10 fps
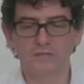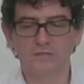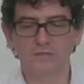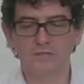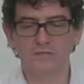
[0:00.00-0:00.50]

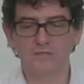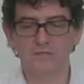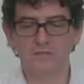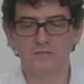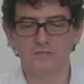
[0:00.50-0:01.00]

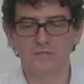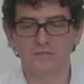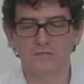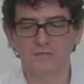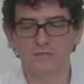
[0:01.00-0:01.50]

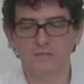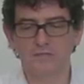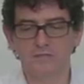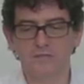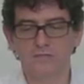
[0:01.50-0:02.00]

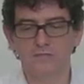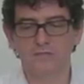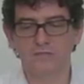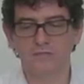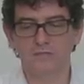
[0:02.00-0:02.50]

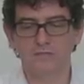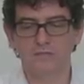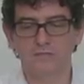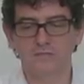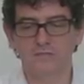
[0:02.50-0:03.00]

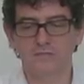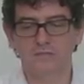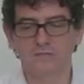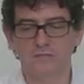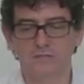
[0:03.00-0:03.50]

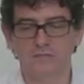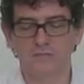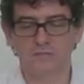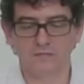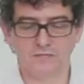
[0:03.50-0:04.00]
(silent)